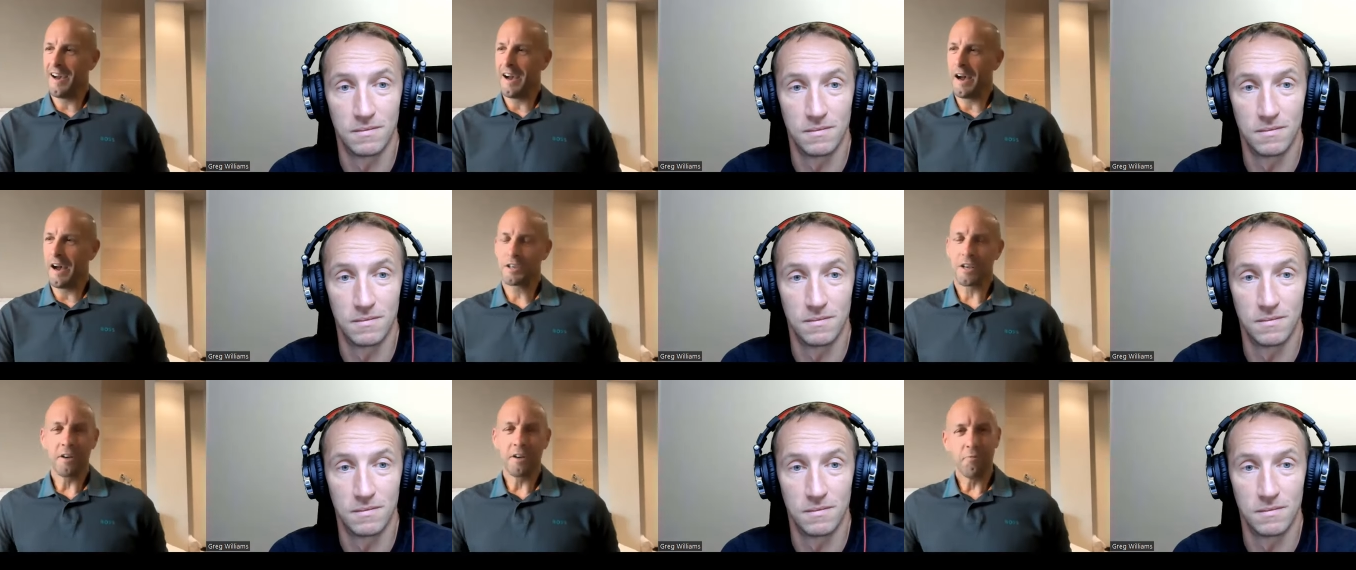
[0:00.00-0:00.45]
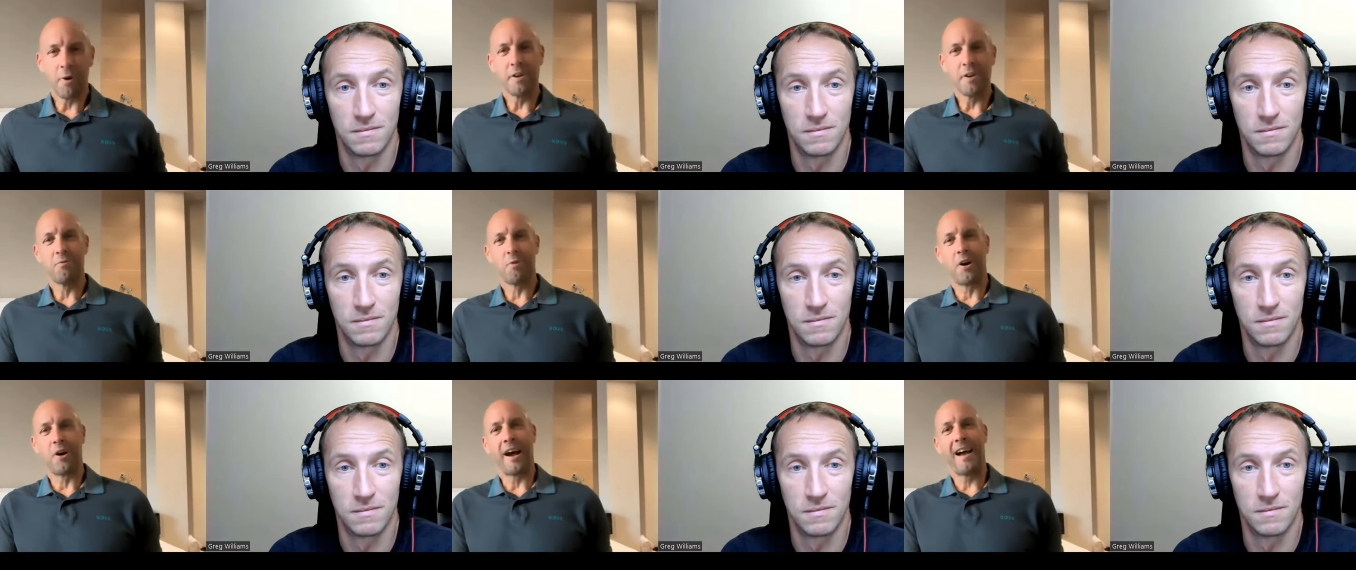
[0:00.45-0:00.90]
Speaker 1: I kind of
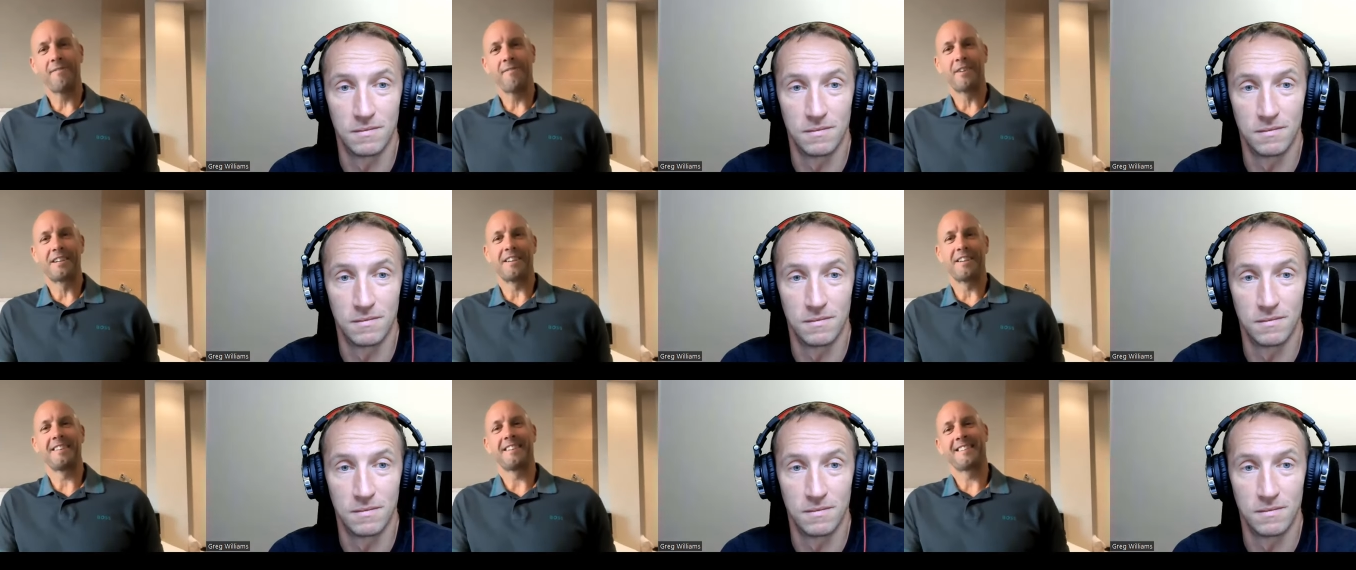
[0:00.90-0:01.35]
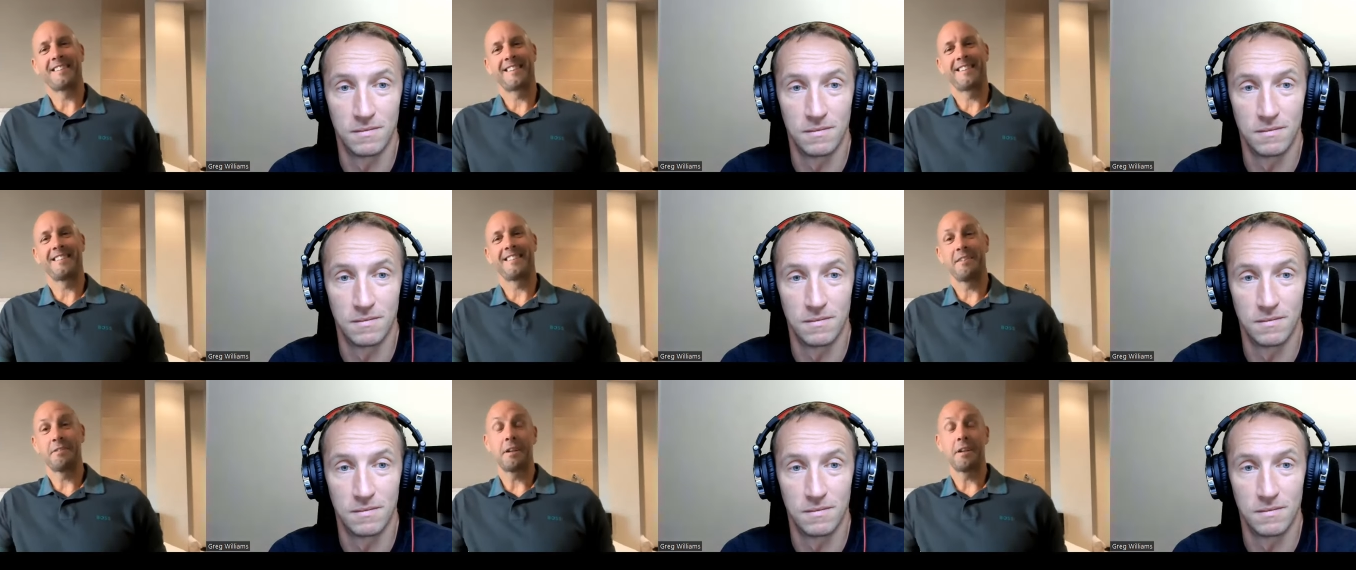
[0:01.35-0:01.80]
wondered what happened because I
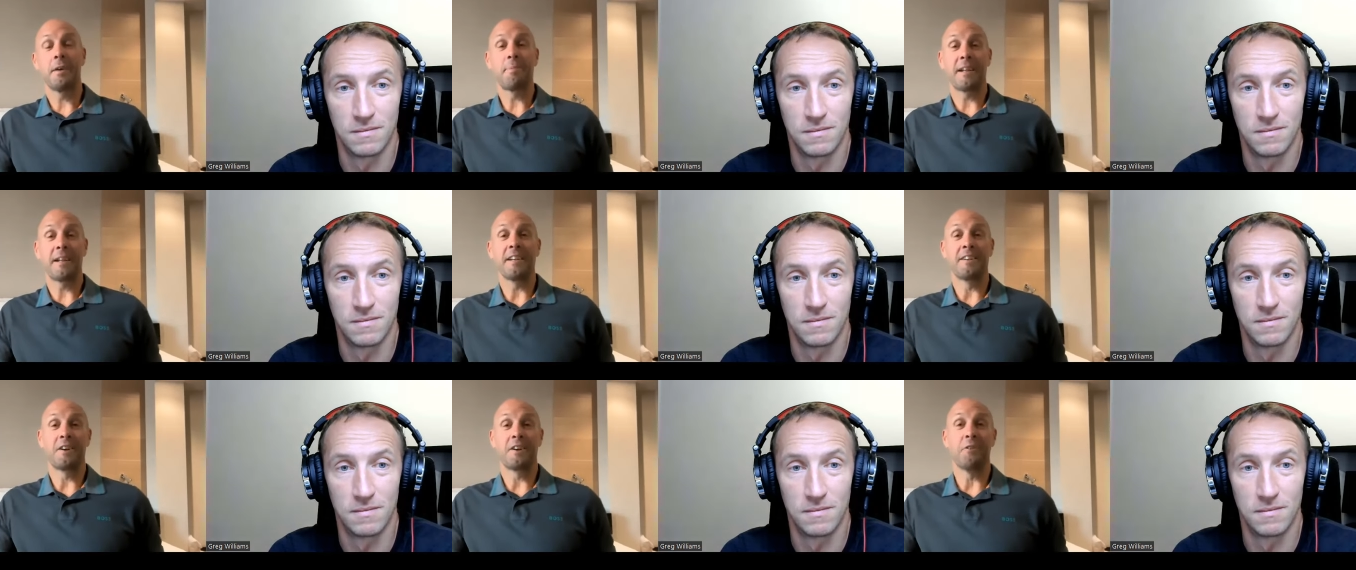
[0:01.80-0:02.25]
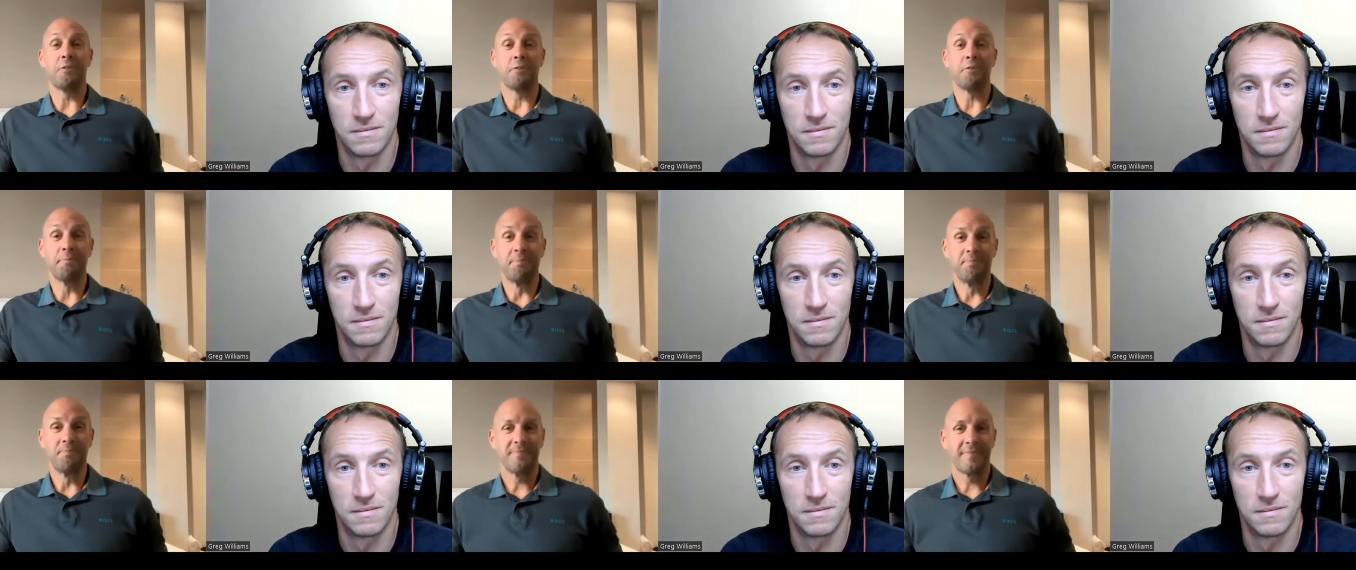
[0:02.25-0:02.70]
because I, I played in
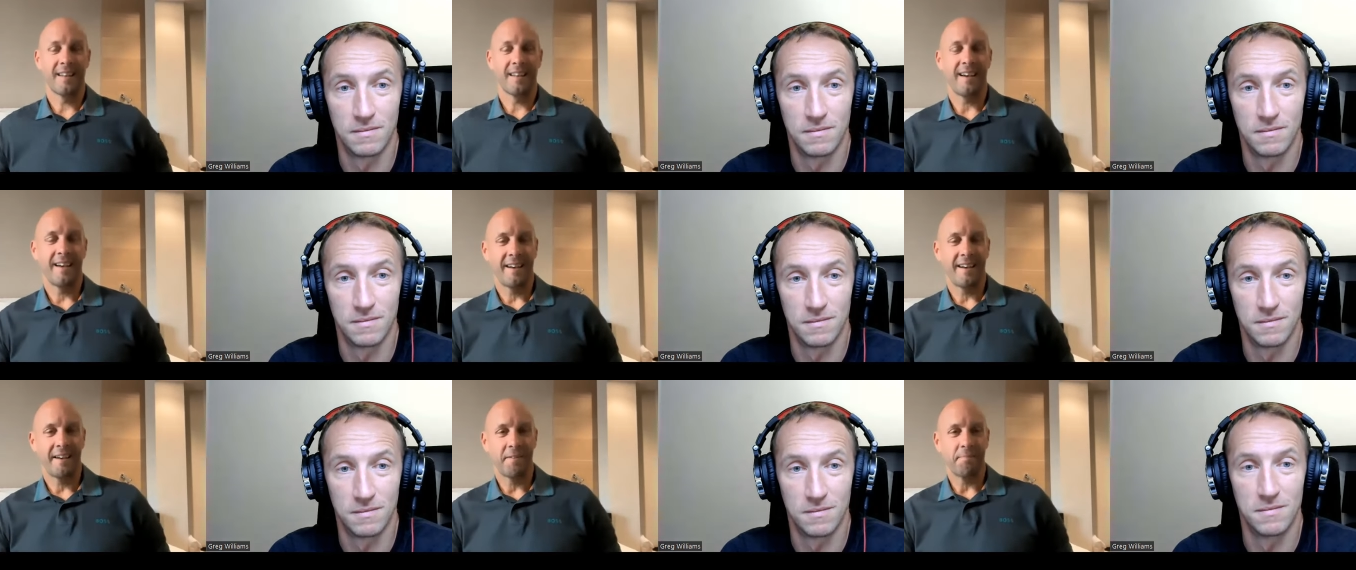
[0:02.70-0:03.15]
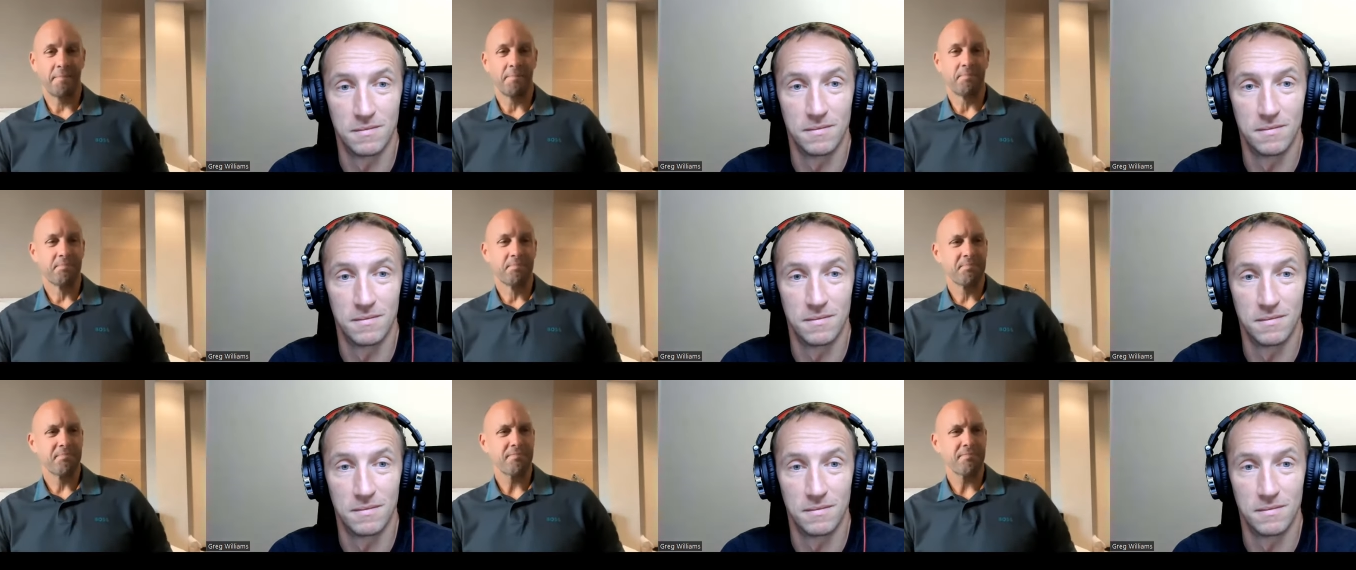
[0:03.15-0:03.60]
goal.
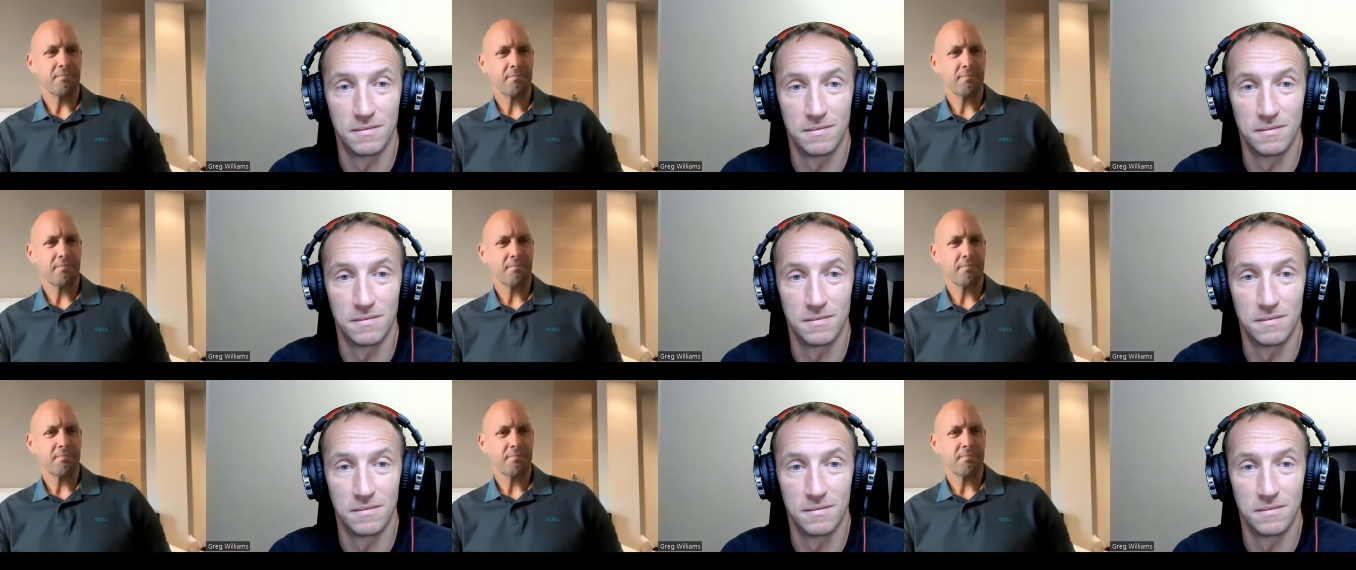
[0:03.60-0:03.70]
Um,